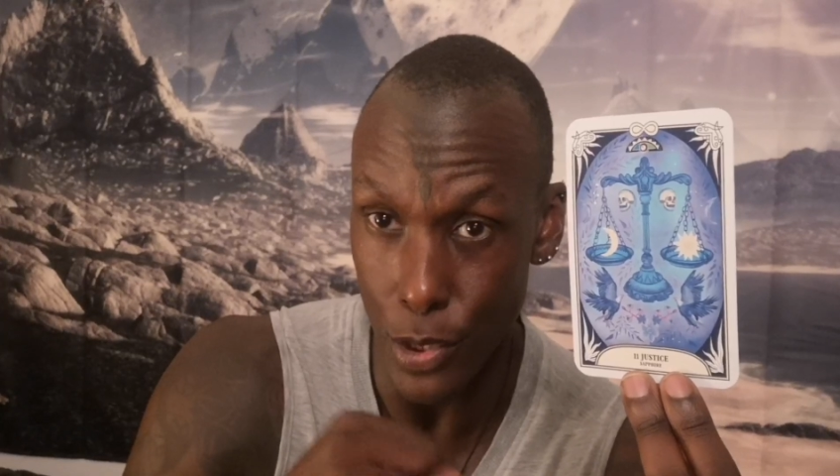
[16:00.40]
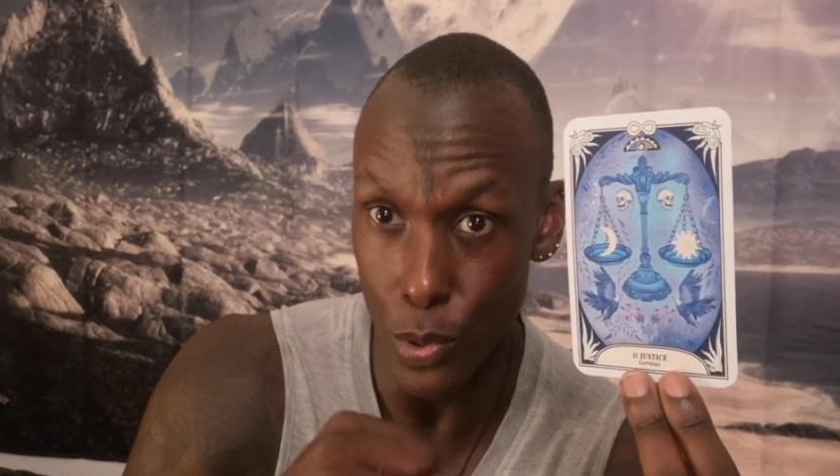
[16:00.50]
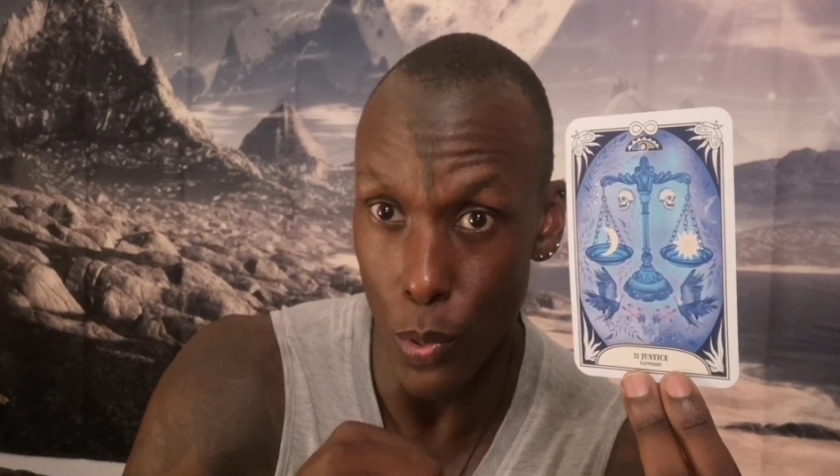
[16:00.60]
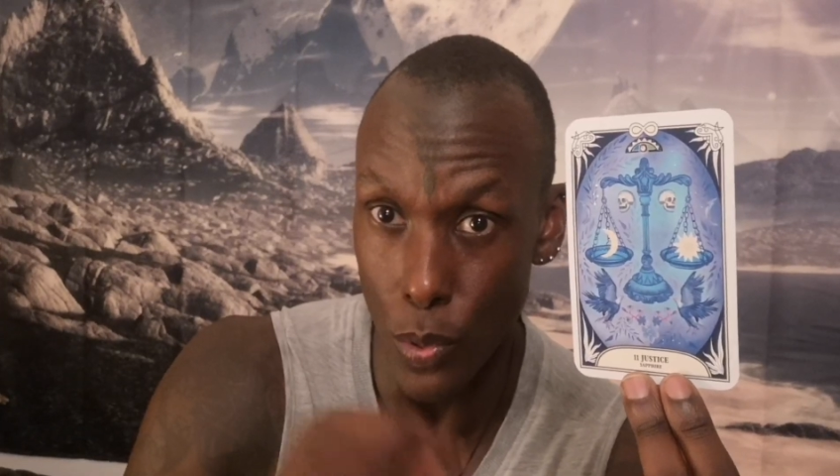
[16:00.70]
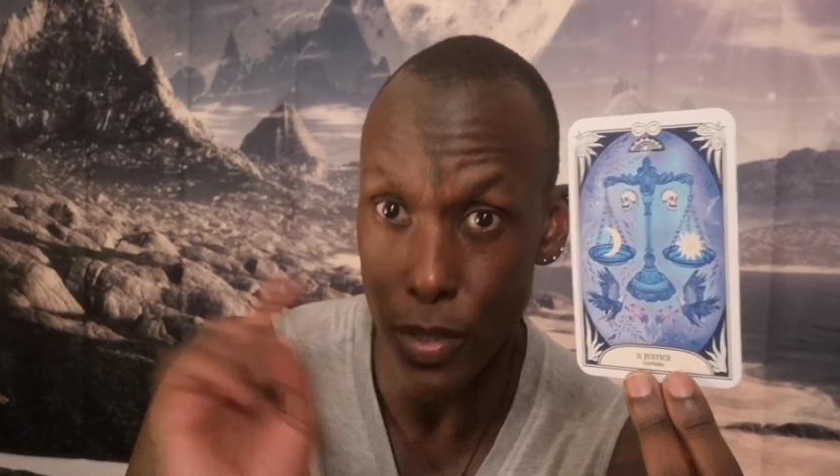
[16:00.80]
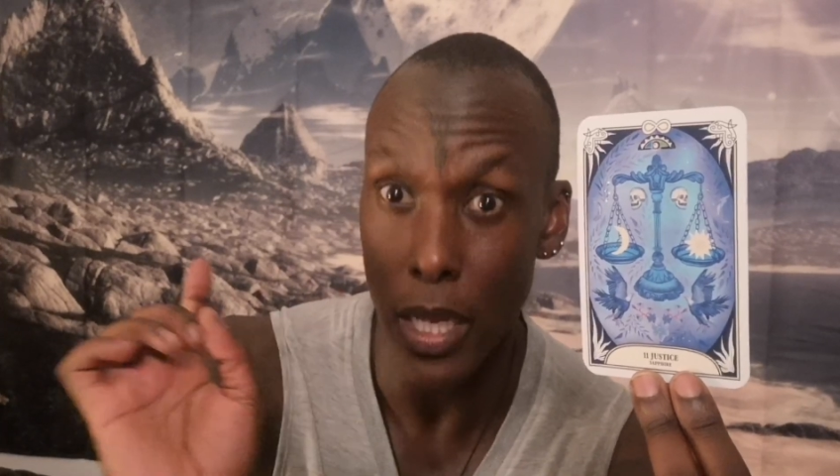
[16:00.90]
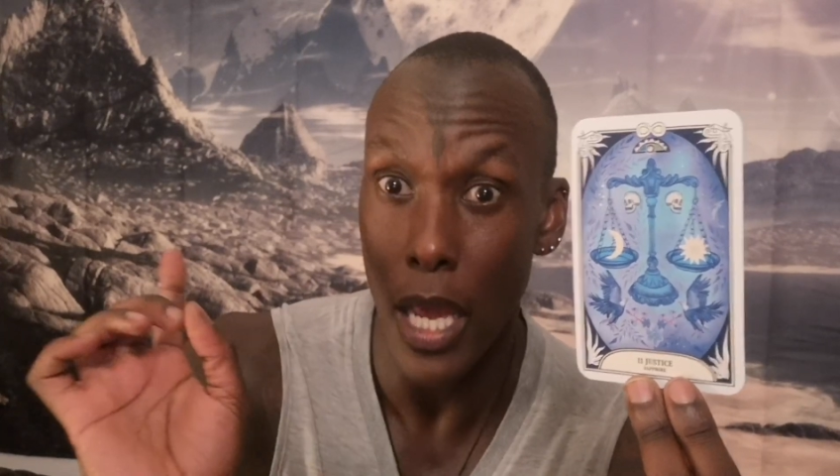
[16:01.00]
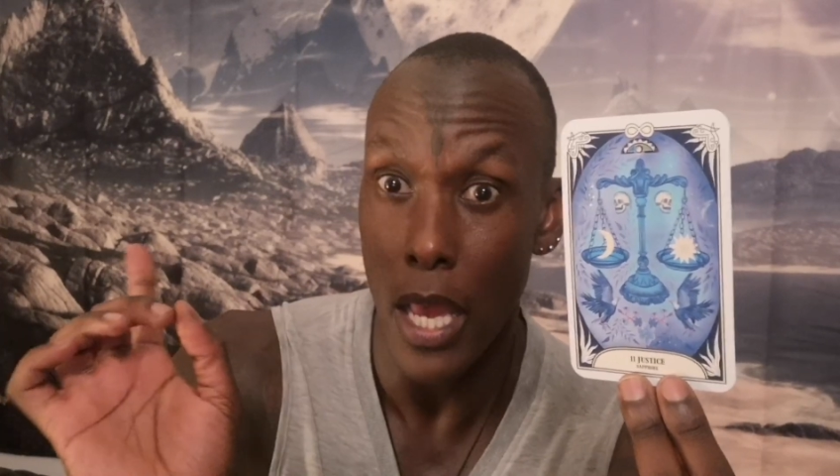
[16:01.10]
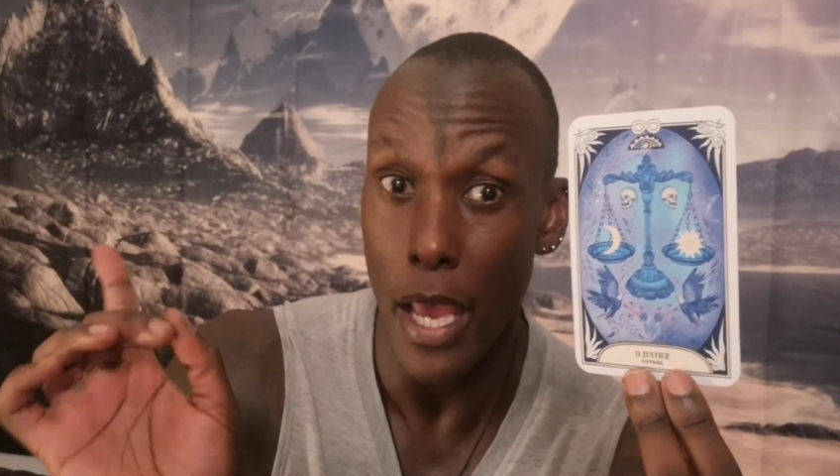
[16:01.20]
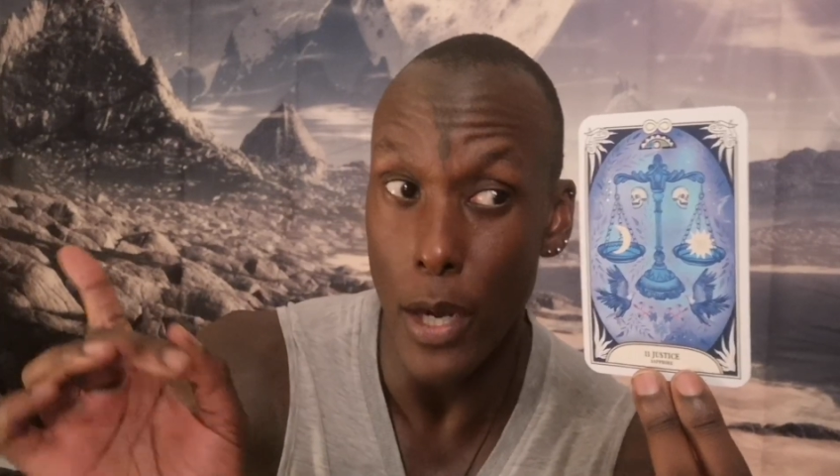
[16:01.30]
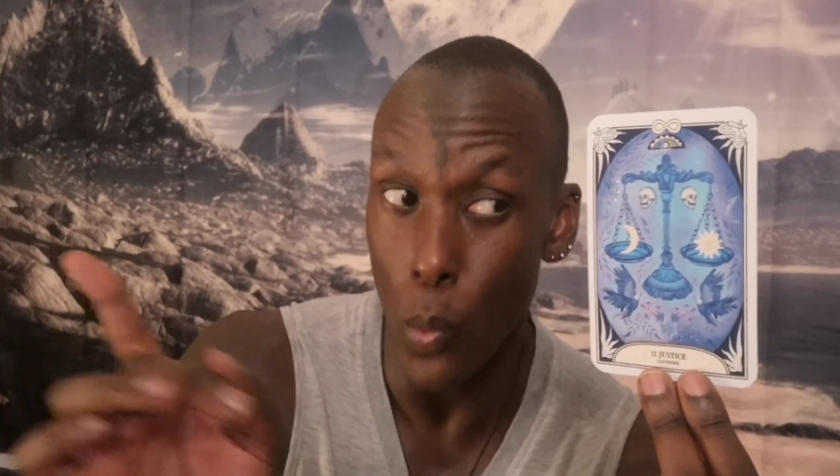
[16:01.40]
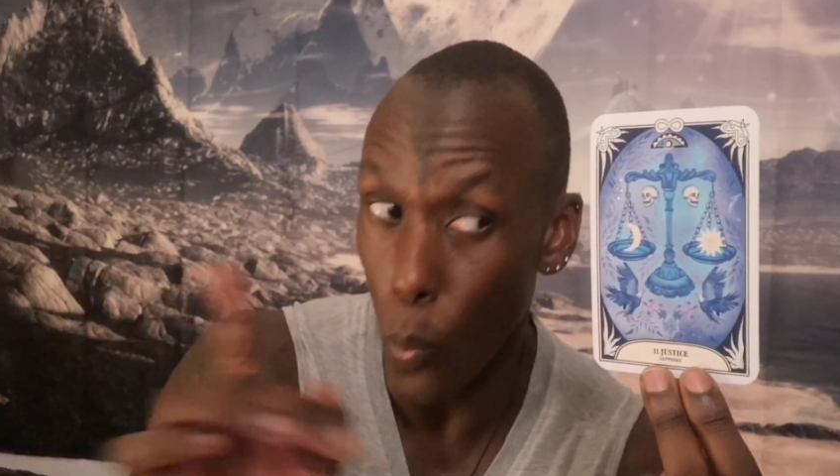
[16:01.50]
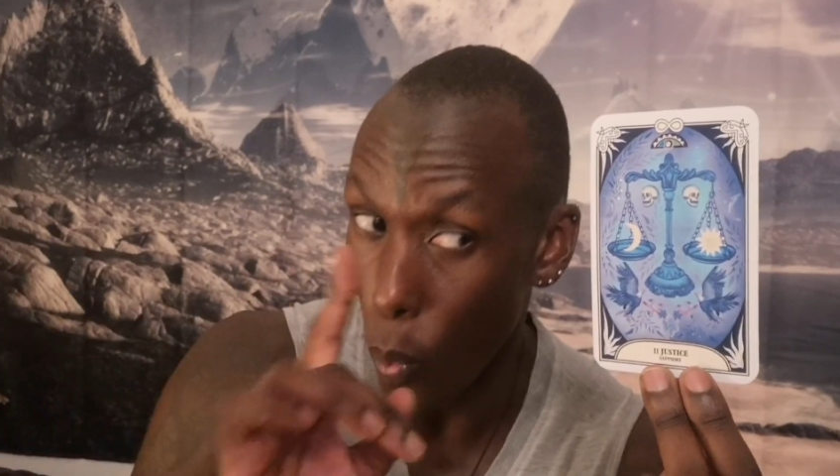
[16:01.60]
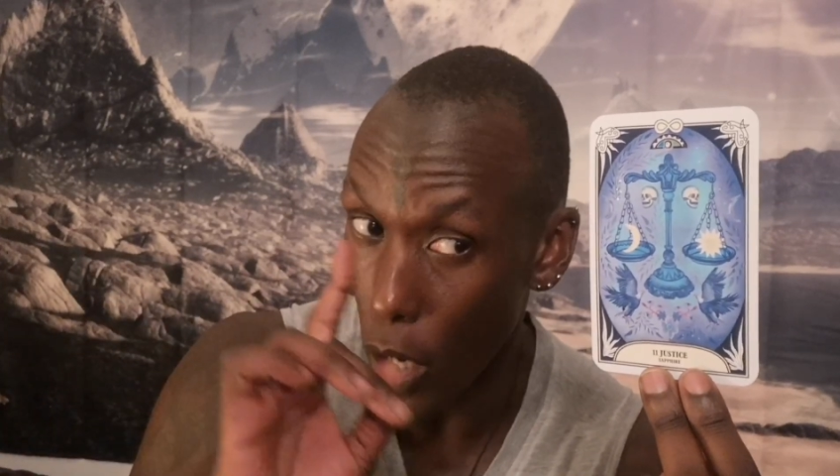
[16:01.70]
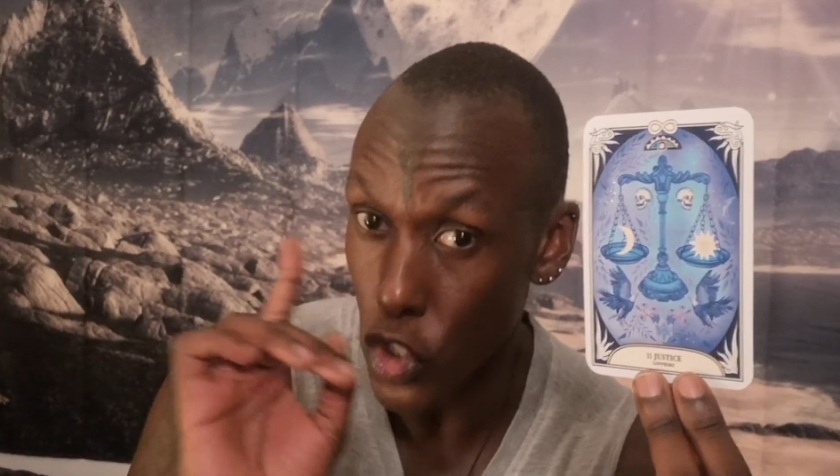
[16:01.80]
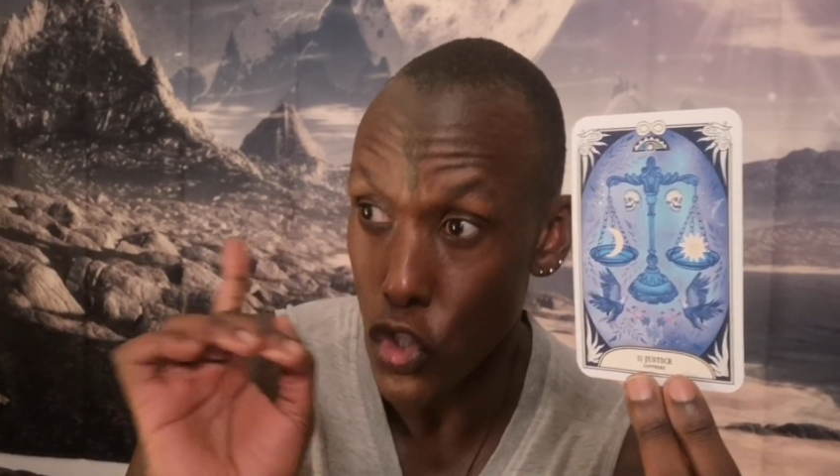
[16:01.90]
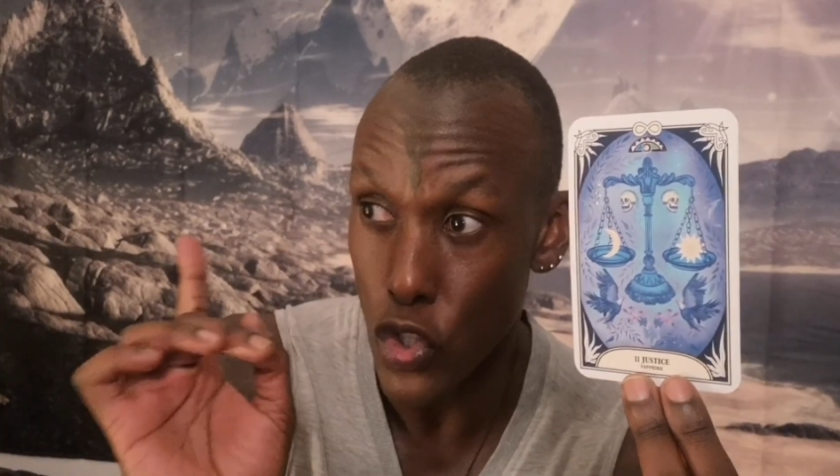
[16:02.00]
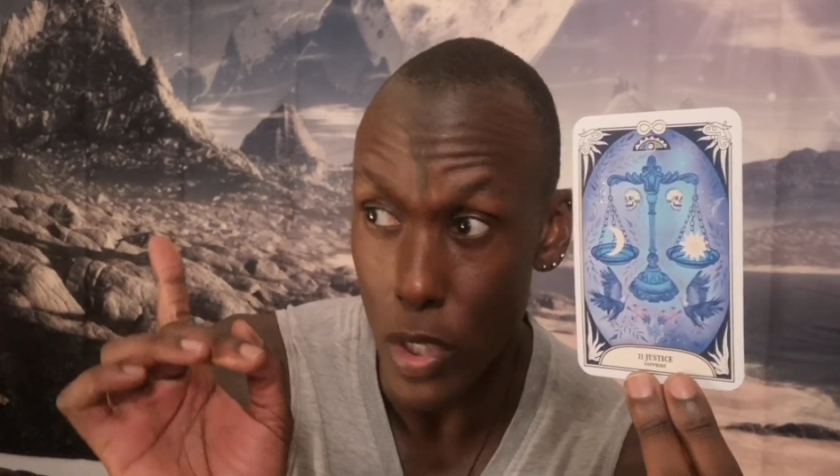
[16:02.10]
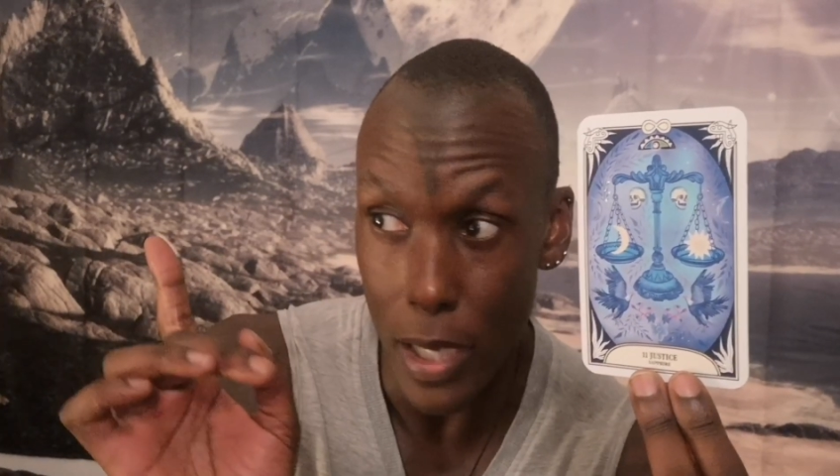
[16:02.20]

as source, and watch